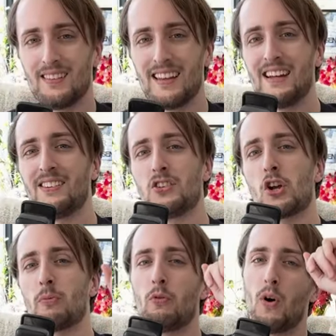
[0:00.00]
Ladies and
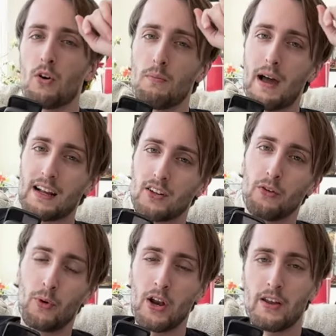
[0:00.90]
gentlemen, welcome back to the
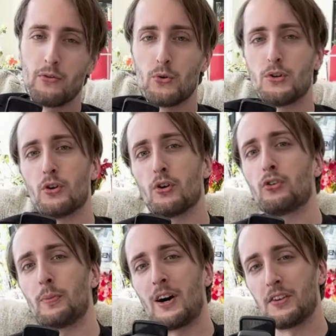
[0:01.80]
Rendezvous, your
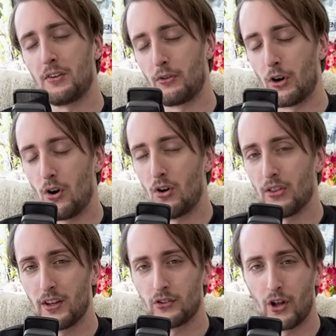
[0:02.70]
spot for all
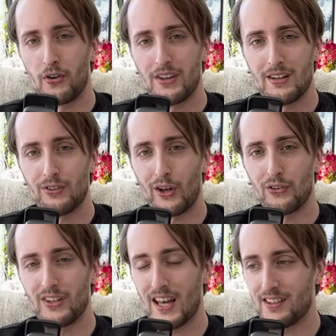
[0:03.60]
things 100 Thieves
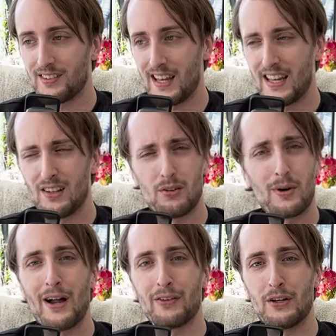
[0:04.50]
LCS and
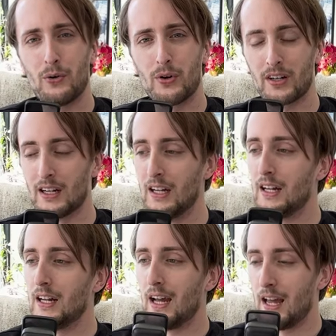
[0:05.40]
around the org.
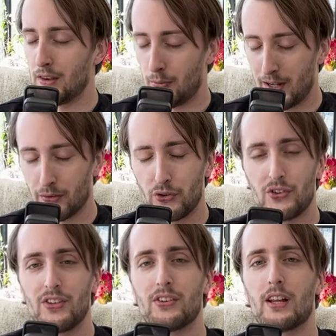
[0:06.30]
And the regular
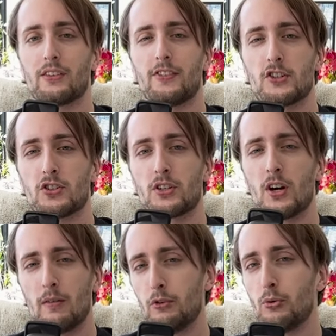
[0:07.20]
season has officially
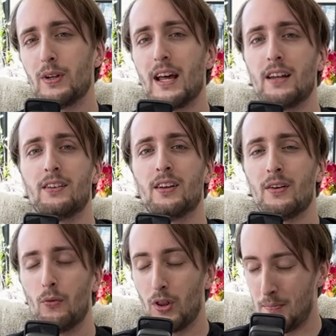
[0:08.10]
come to an end
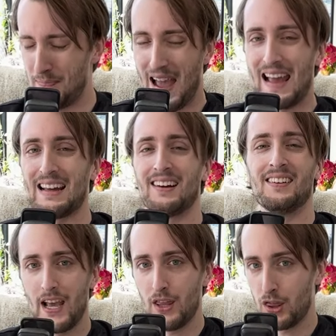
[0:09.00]
with a bang.
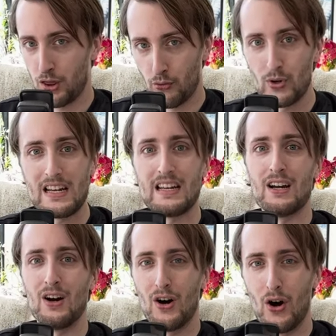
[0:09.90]
A 3
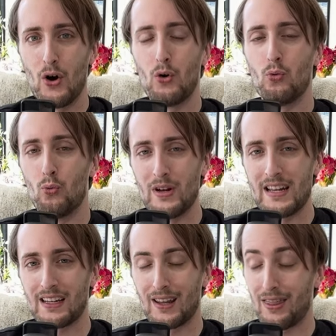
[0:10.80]
0
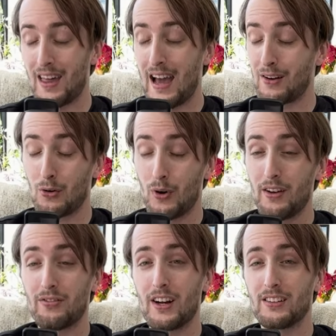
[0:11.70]
week that,
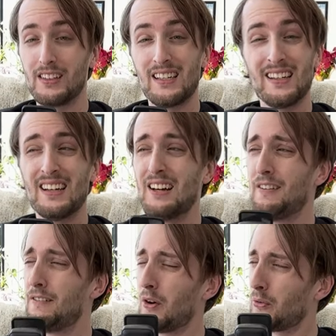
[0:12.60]
quite frankly,
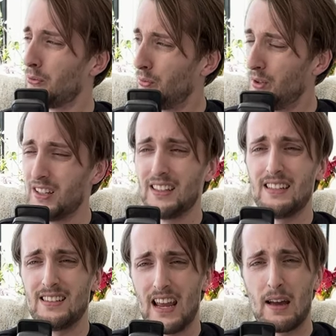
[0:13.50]
felt really
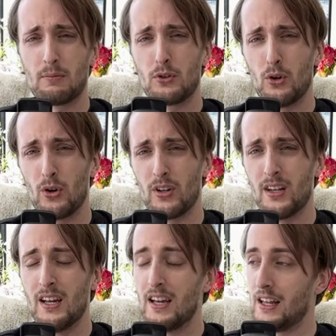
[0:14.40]
damn good
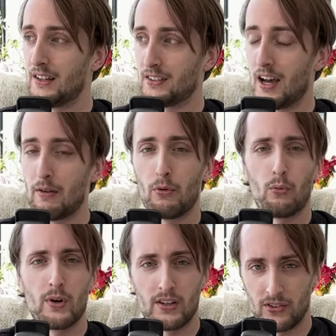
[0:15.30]
in a time where
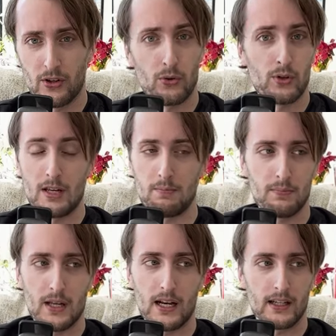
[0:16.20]
we still keep
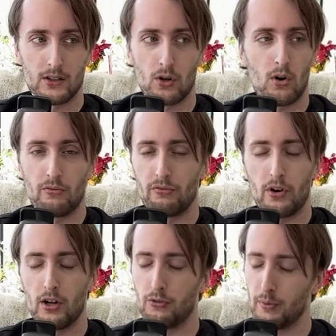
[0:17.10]
getting called
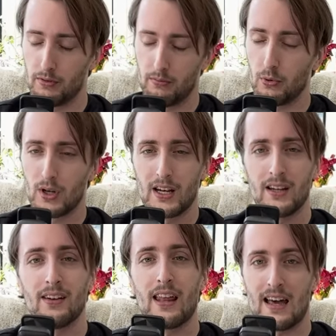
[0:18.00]
frauds, but we'll get
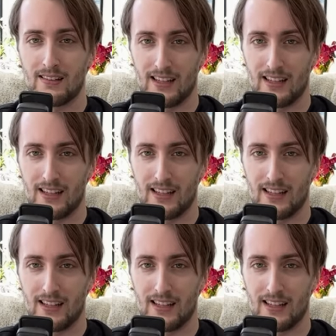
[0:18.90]
into that